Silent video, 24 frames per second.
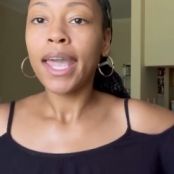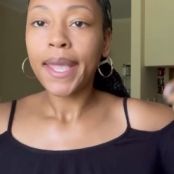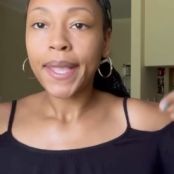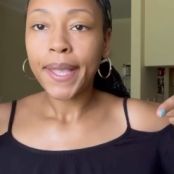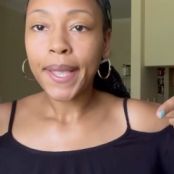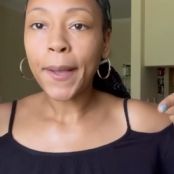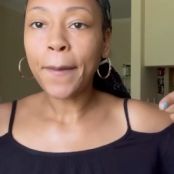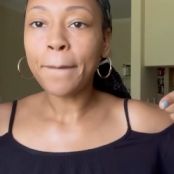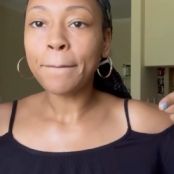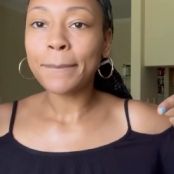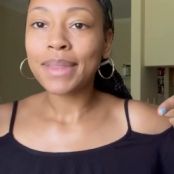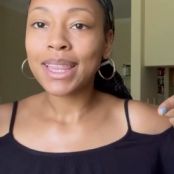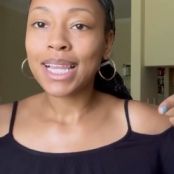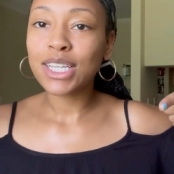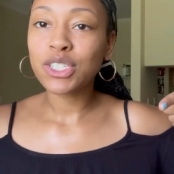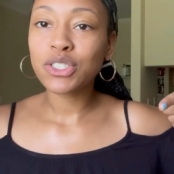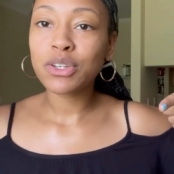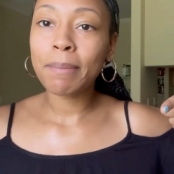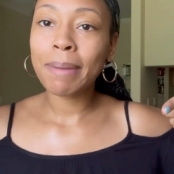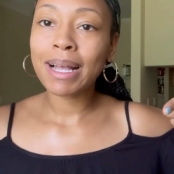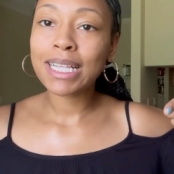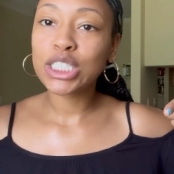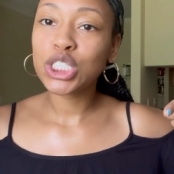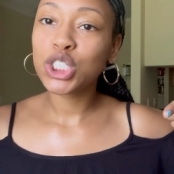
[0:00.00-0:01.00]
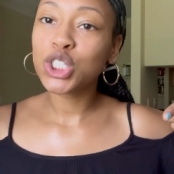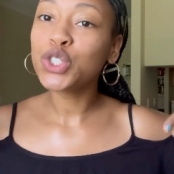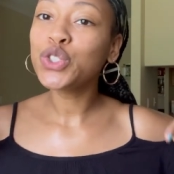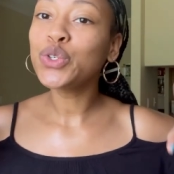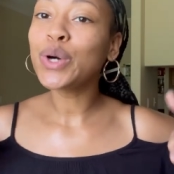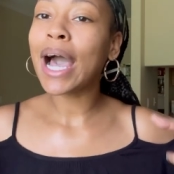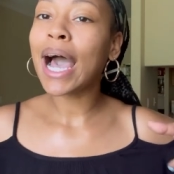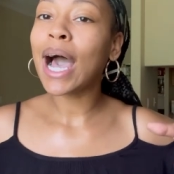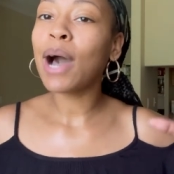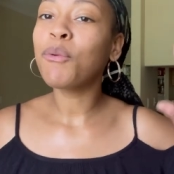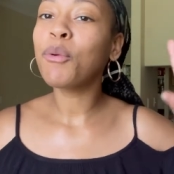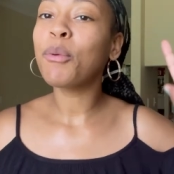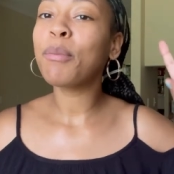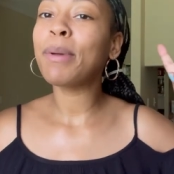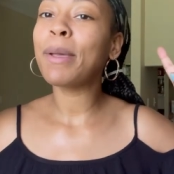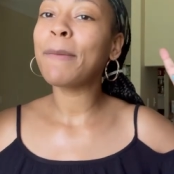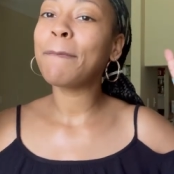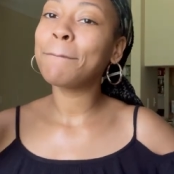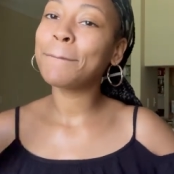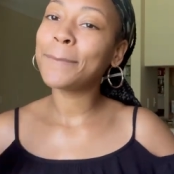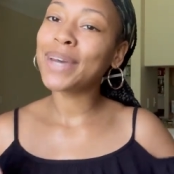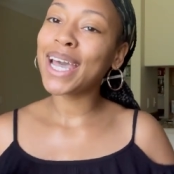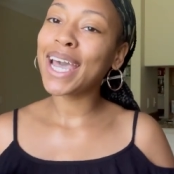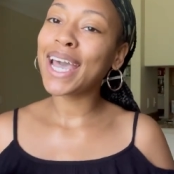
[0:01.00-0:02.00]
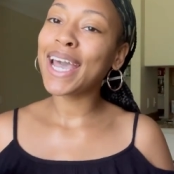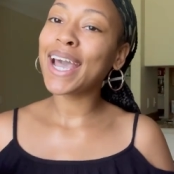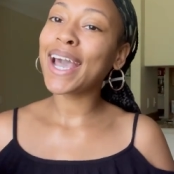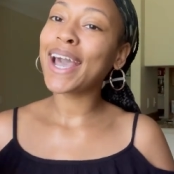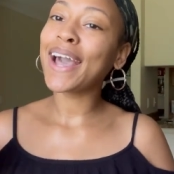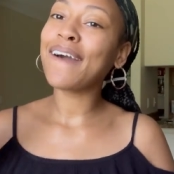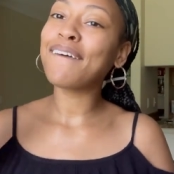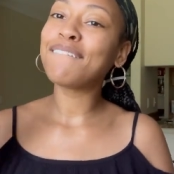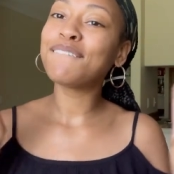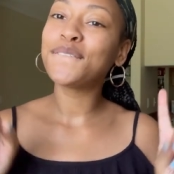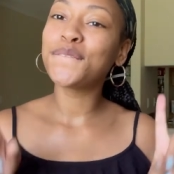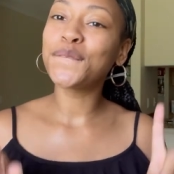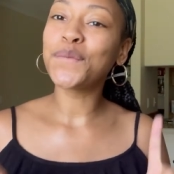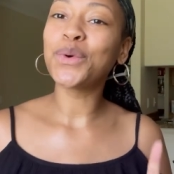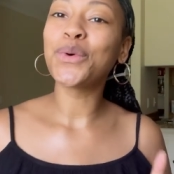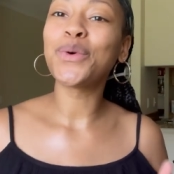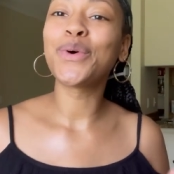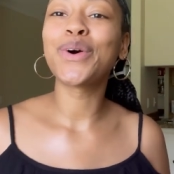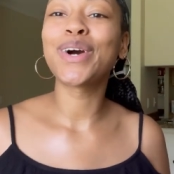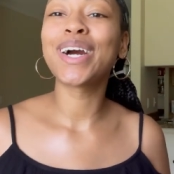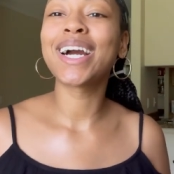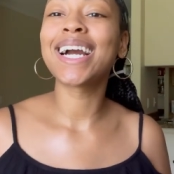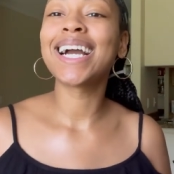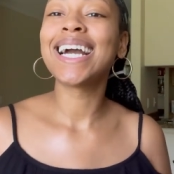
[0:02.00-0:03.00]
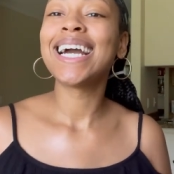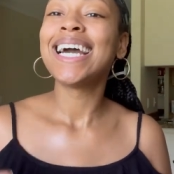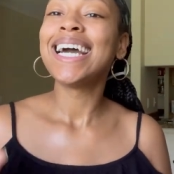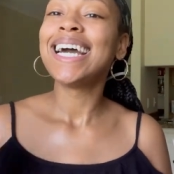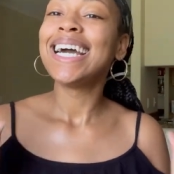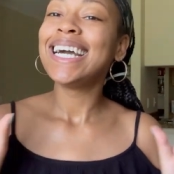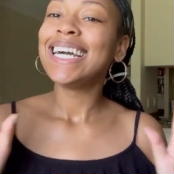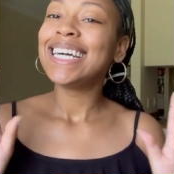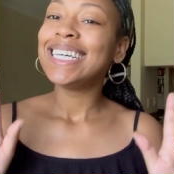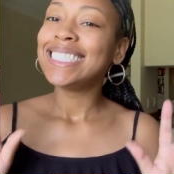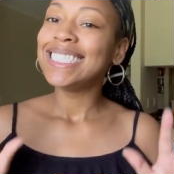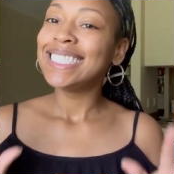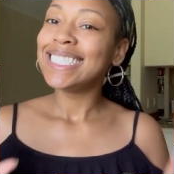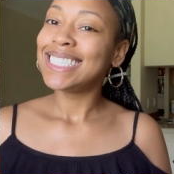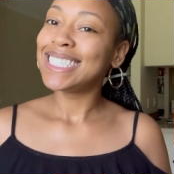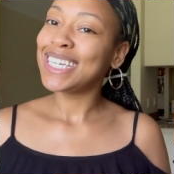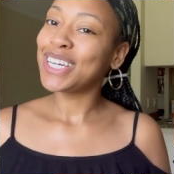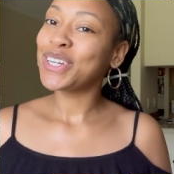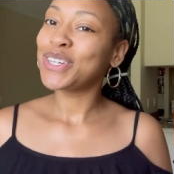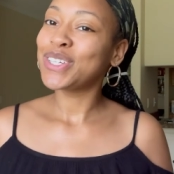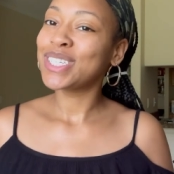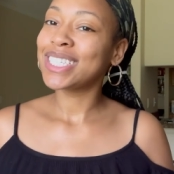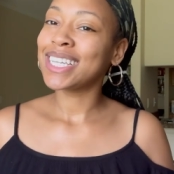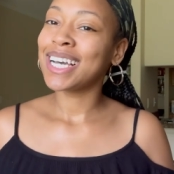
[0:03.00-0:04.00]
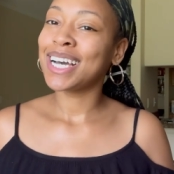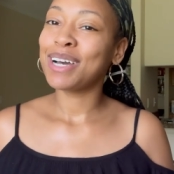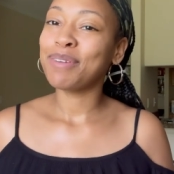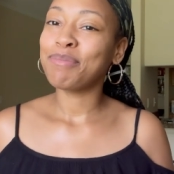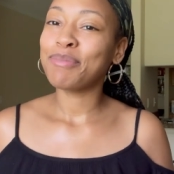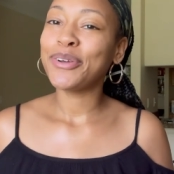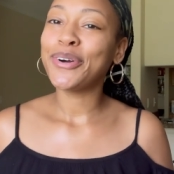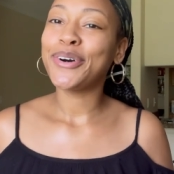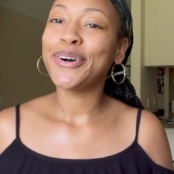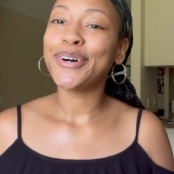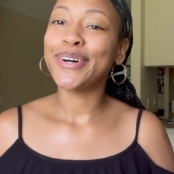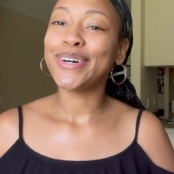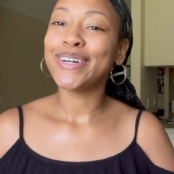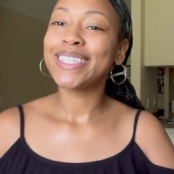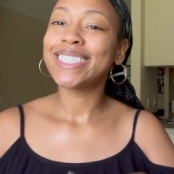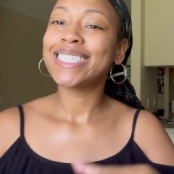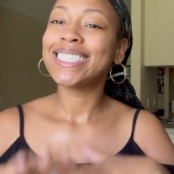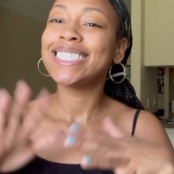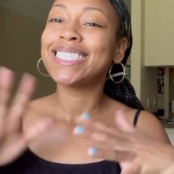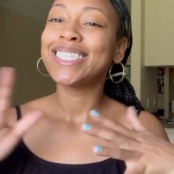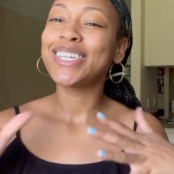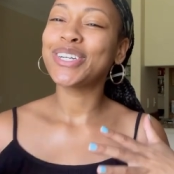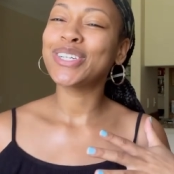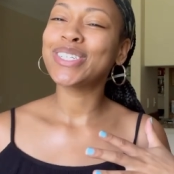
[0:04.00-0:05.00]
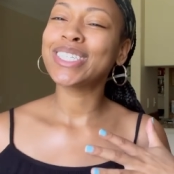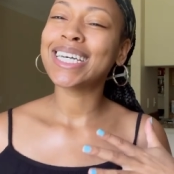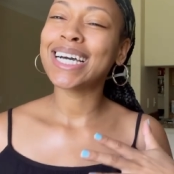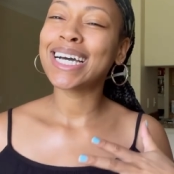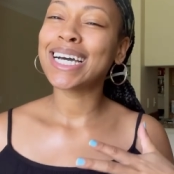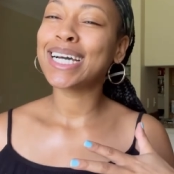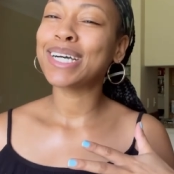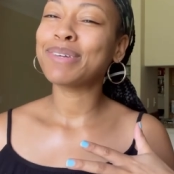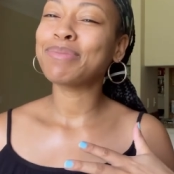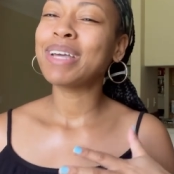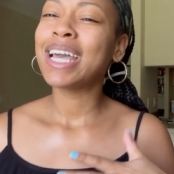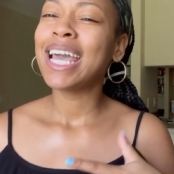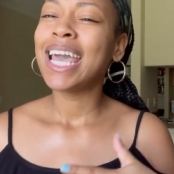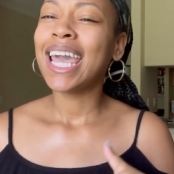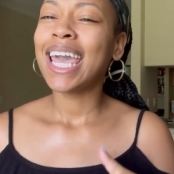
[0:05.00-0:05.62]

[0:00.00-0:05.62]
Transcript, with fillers: yep, that's what I'm about to do. I will be back for dinner time, y'all, dinner time.